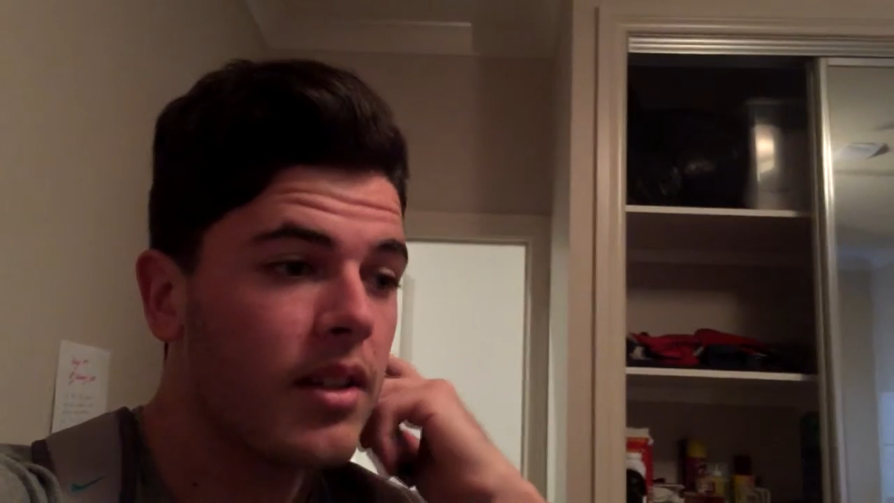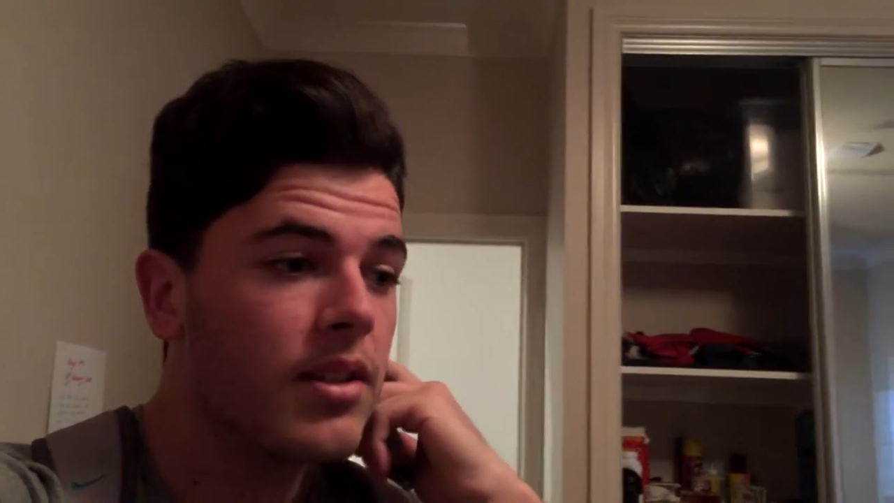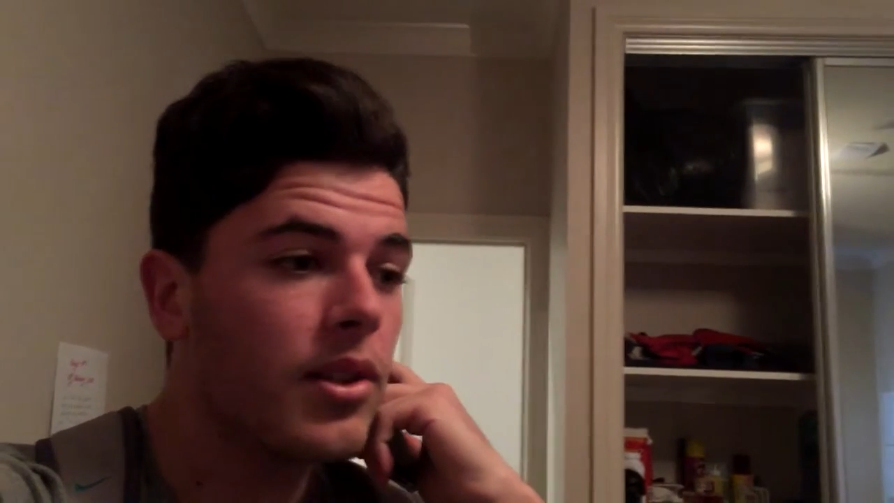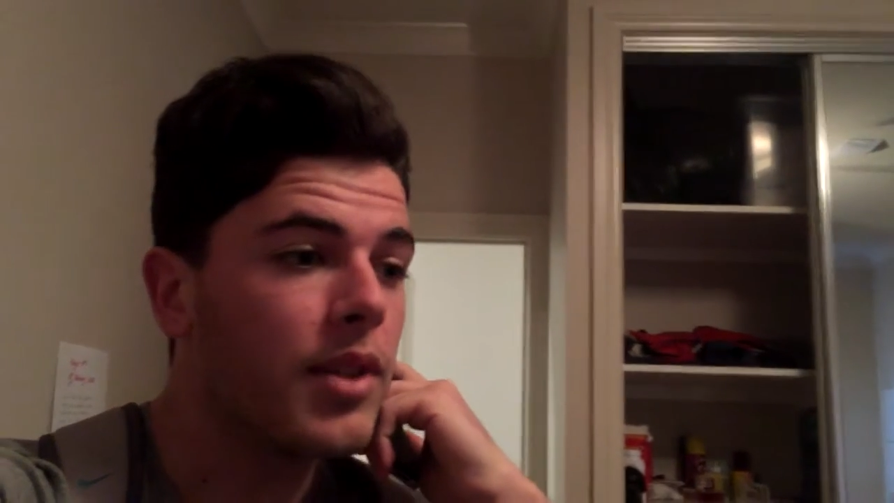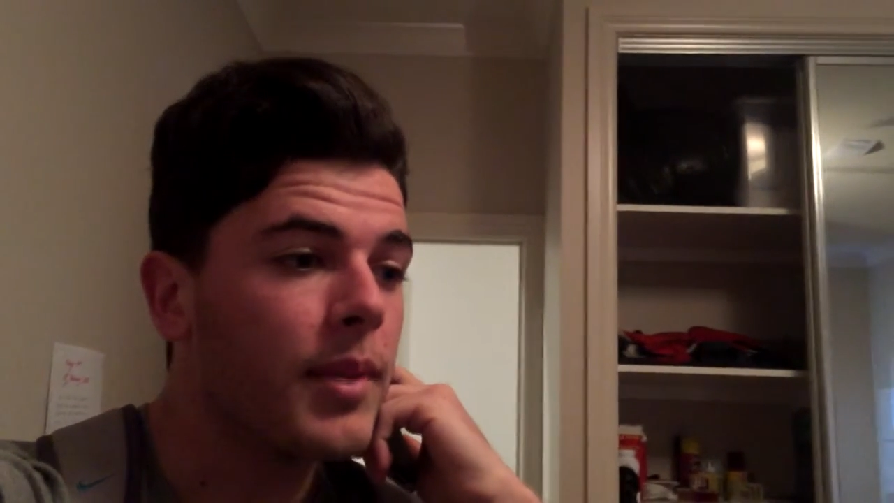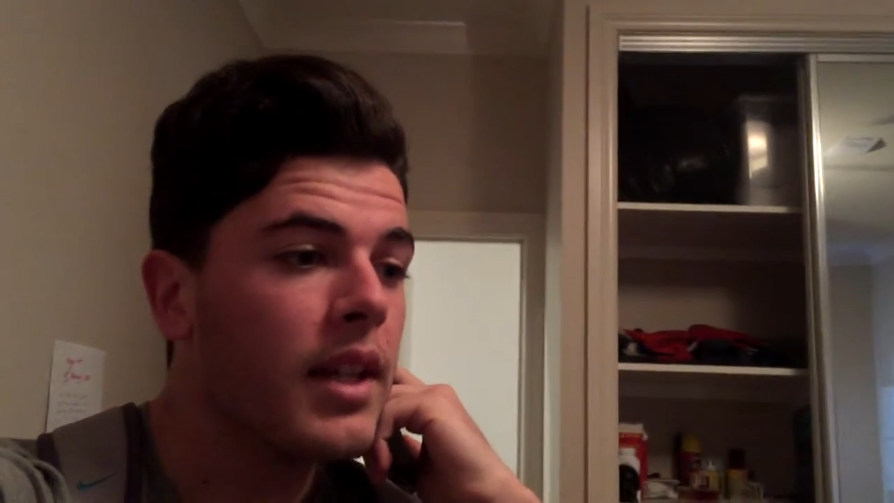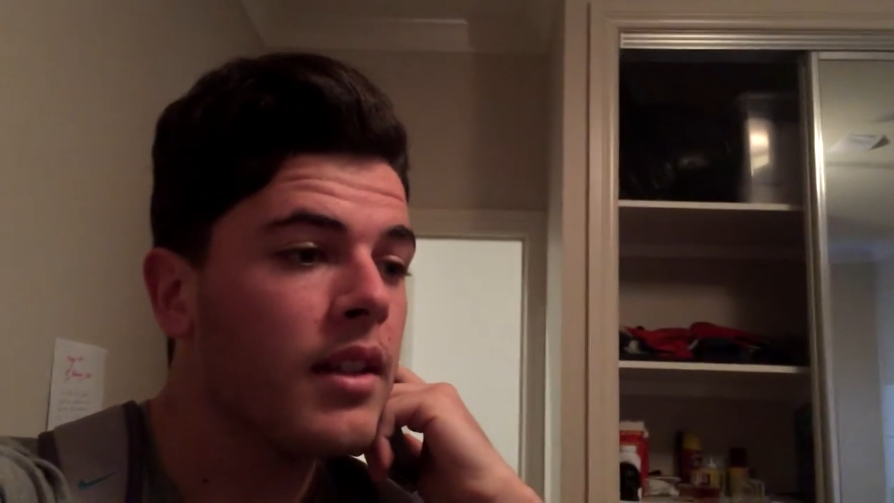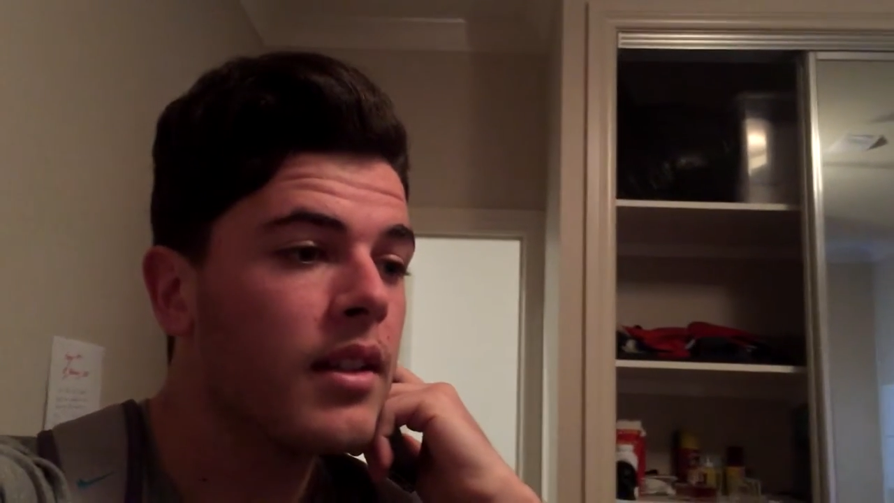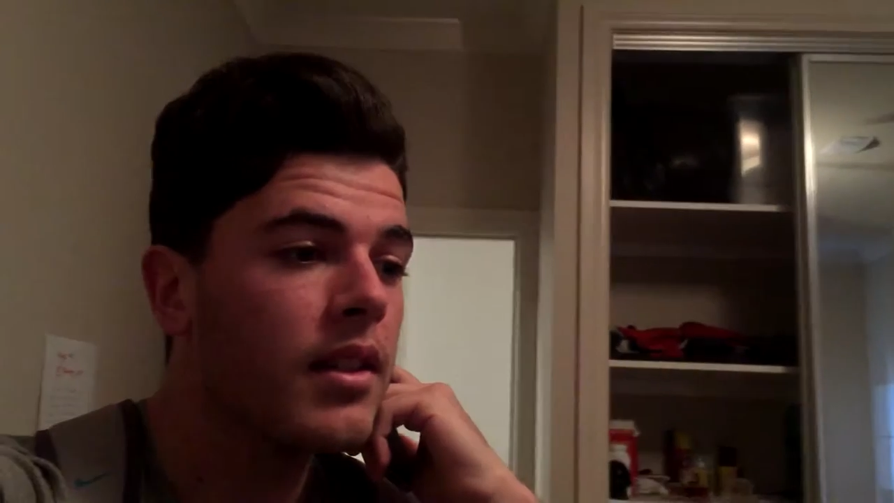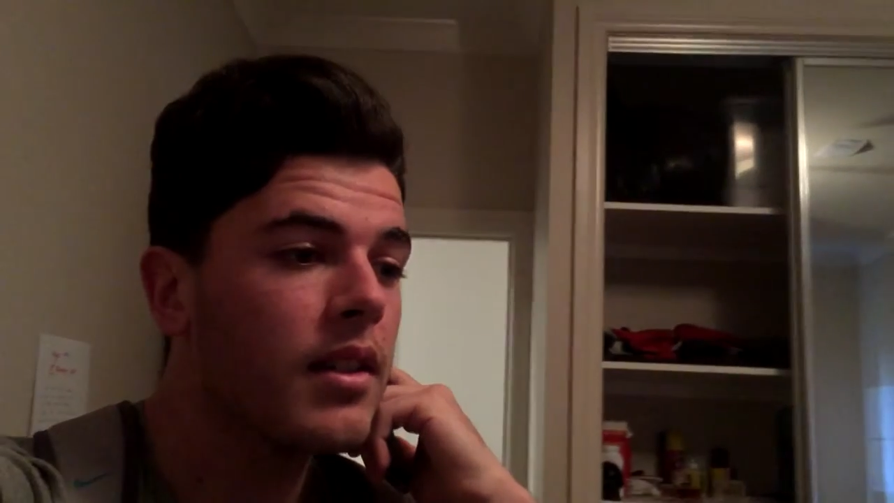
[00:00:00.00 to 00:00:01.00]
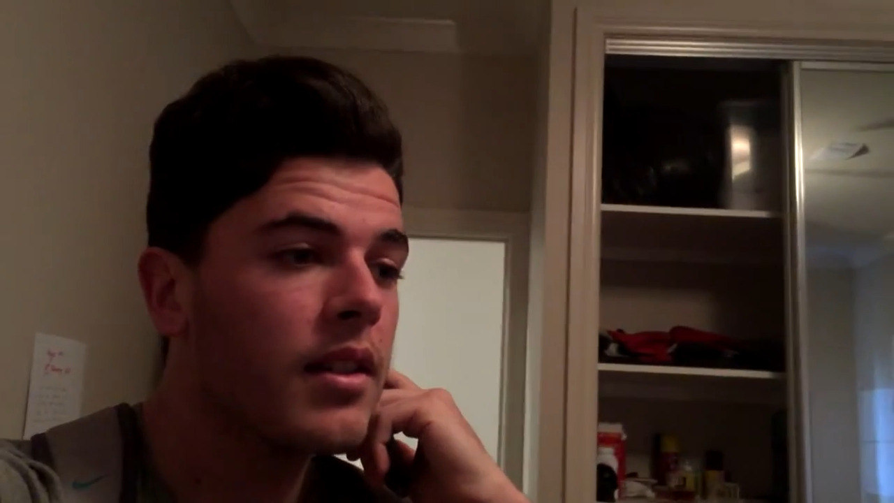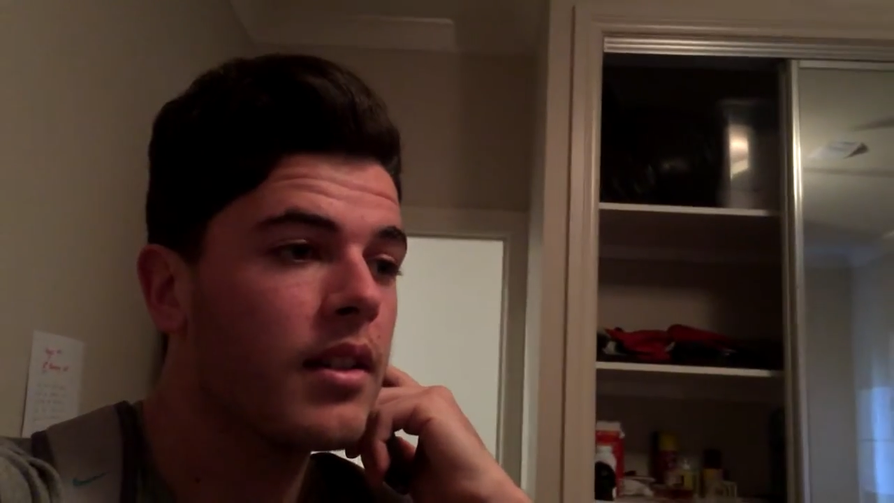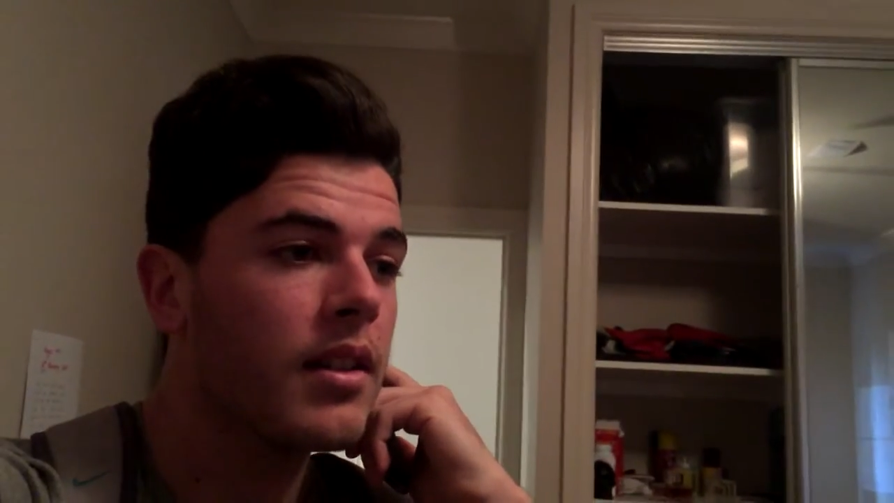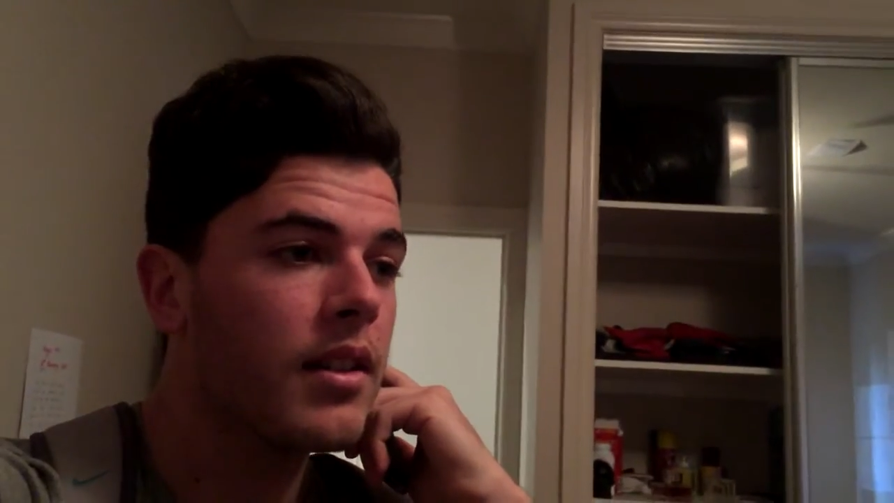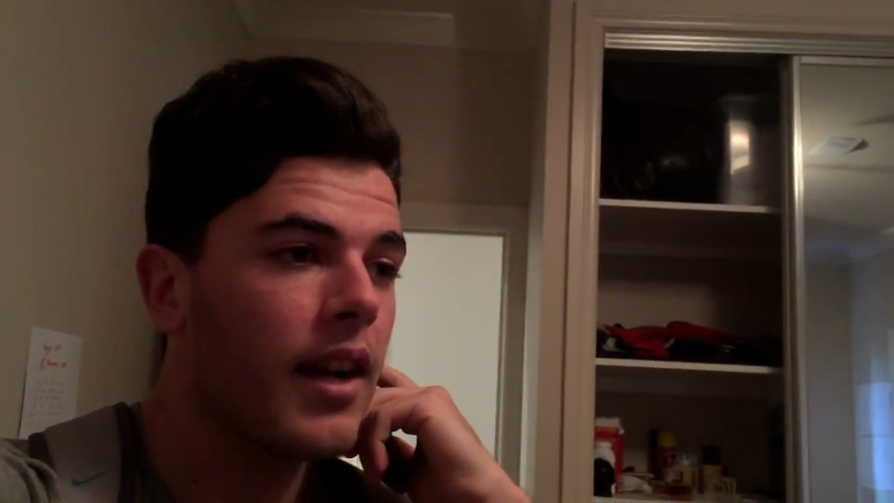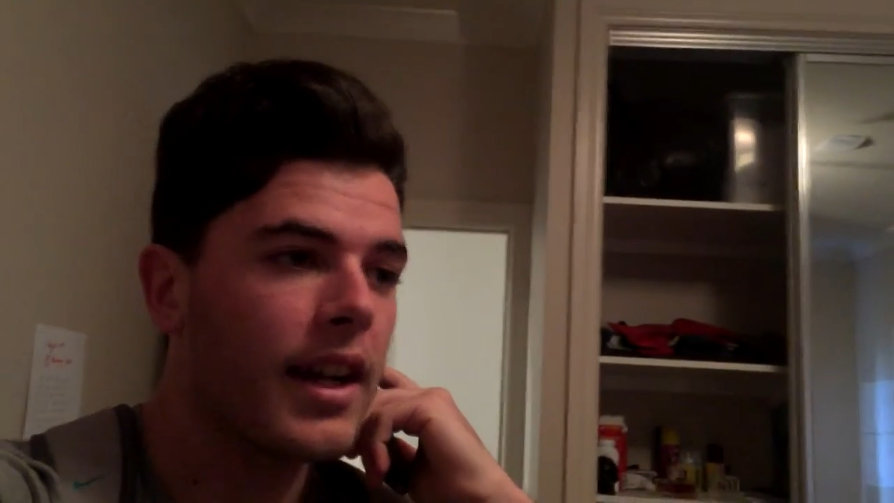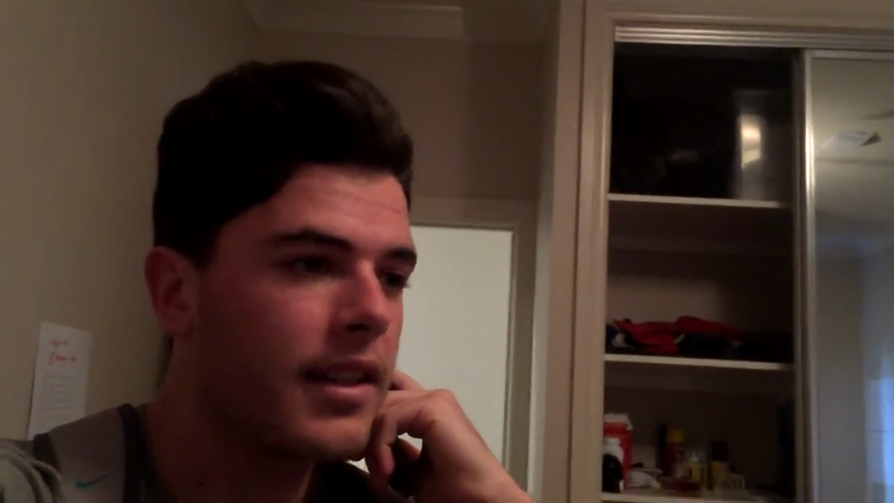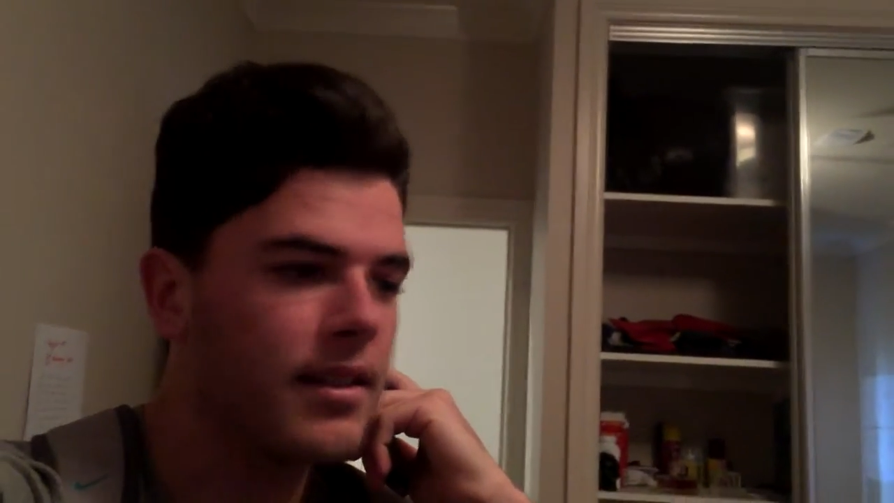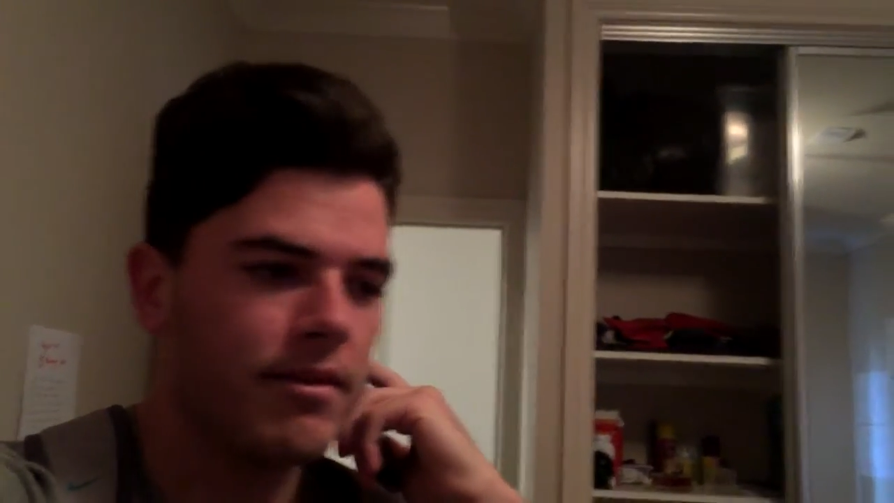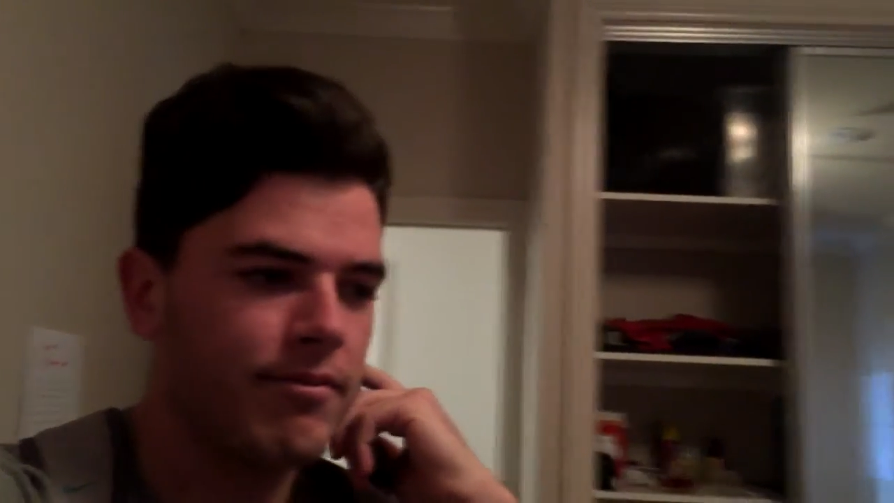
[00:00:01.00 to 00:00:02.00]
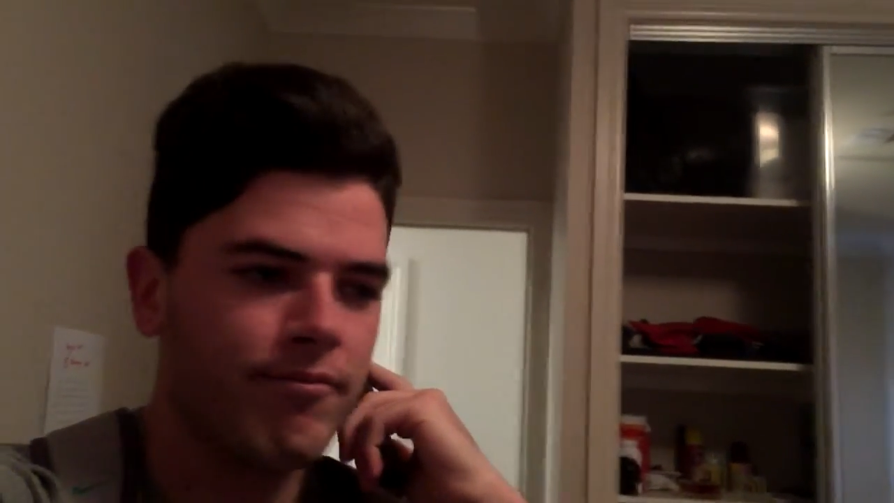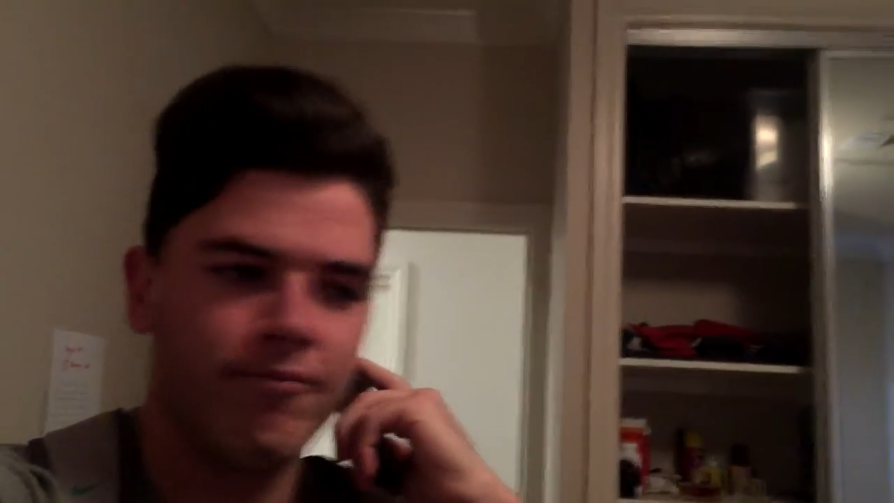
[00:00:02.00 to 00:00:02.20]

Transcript: Excuse me? I can...